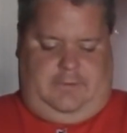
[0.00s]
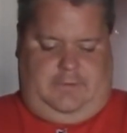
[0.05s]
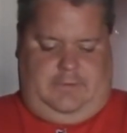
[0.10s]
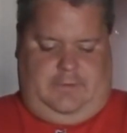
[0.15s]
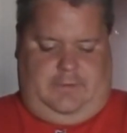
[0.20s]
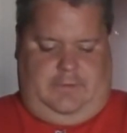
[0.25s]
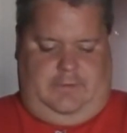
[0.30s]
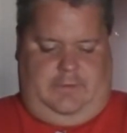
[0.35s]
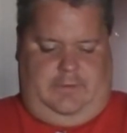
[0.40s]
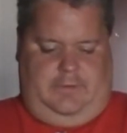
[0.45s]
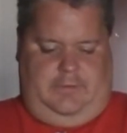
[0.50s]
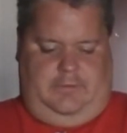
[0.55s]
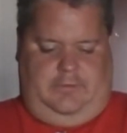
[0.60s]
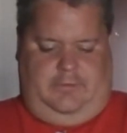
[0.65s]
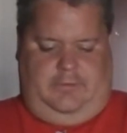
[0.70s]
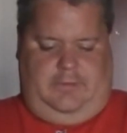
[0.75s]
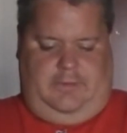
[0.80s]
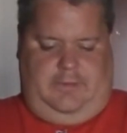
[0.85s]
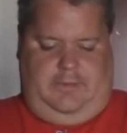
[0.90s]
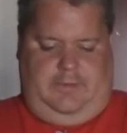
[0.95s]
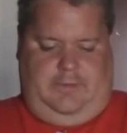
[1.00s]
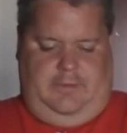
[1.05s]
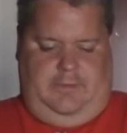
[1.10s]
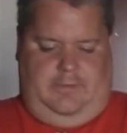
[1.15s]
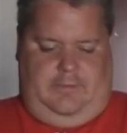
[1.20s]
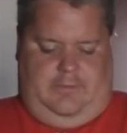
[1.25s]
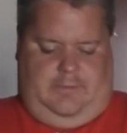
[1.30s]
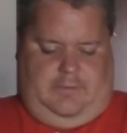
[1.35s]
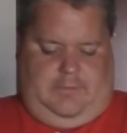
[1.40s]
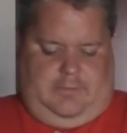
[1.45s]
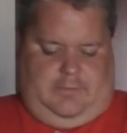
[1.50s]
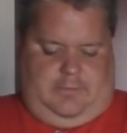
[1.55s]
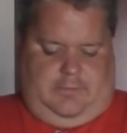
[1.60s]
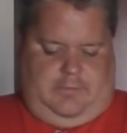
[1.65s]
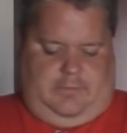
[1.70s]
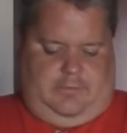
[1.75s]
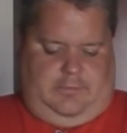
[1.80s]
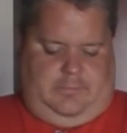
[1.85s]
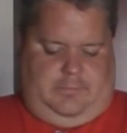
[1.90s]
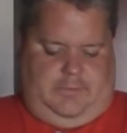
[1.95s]
And I'm going to say
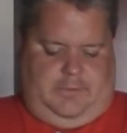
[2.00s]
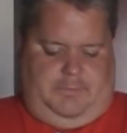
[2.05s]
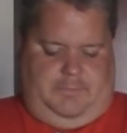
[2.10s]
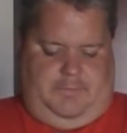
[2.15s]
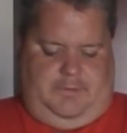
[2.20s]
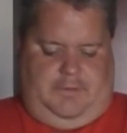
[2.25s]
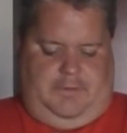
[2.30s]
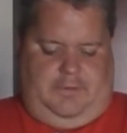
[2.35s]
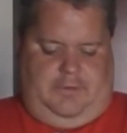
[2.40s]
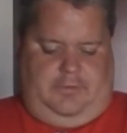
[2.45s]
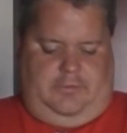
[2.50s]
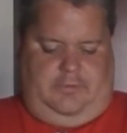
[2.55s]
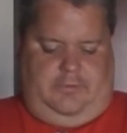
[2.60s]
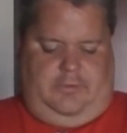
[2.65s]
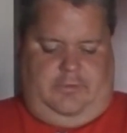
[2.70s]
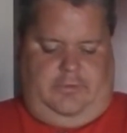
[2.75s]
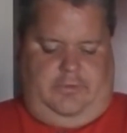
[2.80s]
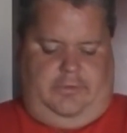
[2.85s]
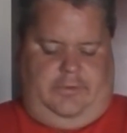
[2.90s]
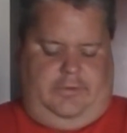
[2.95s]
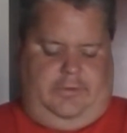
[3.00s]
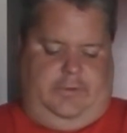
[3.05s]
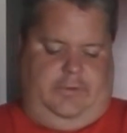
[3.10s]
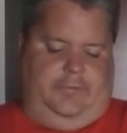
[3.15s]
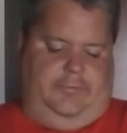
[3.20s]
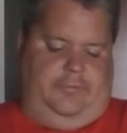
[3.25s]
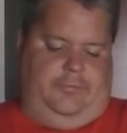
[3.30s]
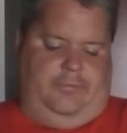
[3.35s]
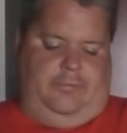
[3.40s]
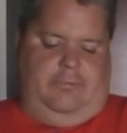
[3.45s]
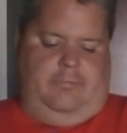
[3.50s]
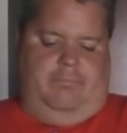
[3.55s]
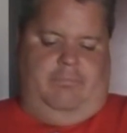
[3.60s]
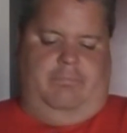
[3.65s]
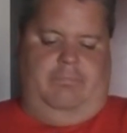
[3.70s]
this might be the start of